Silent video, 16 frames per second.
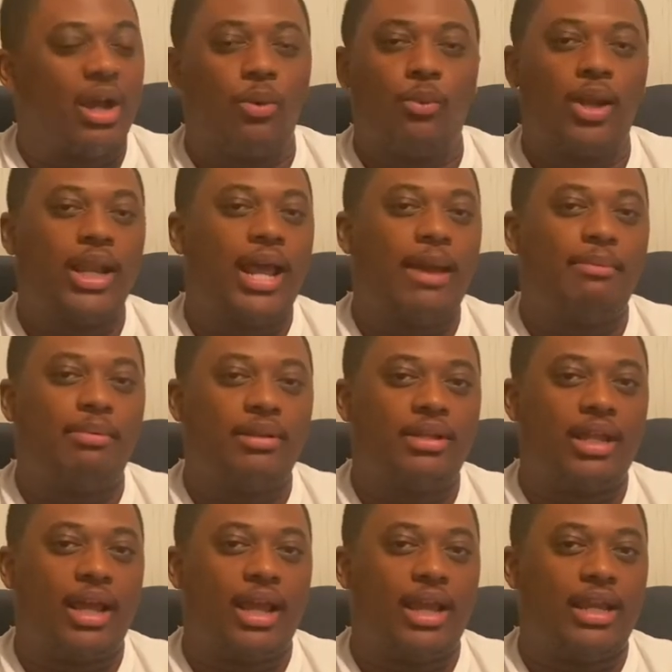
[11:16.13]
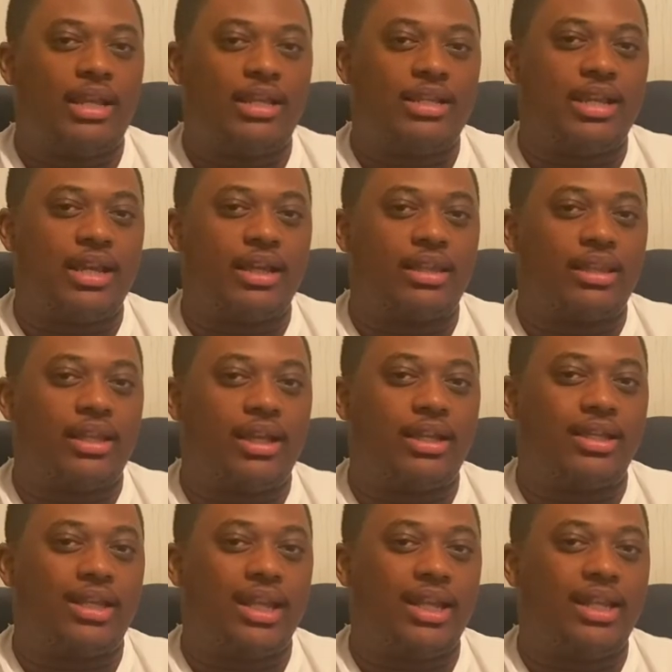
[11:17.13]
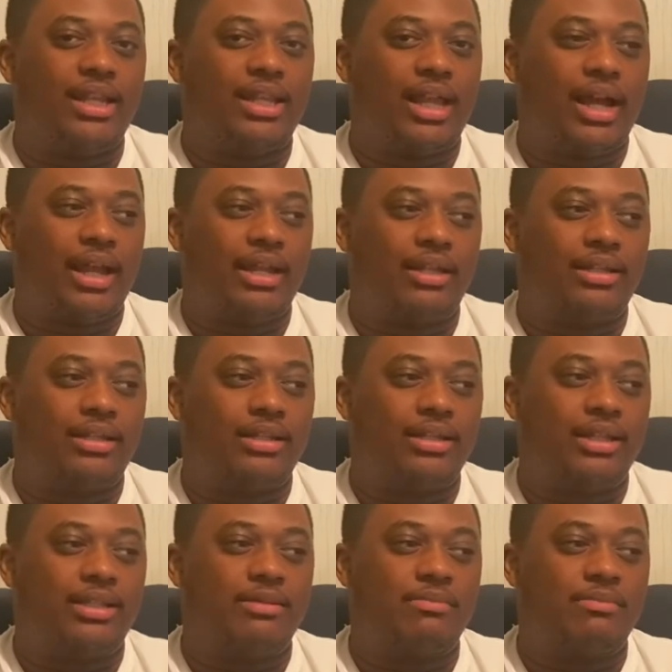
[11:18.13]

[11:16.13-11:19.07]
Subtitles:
What happened to Andy Dick? Like, did he, like, did some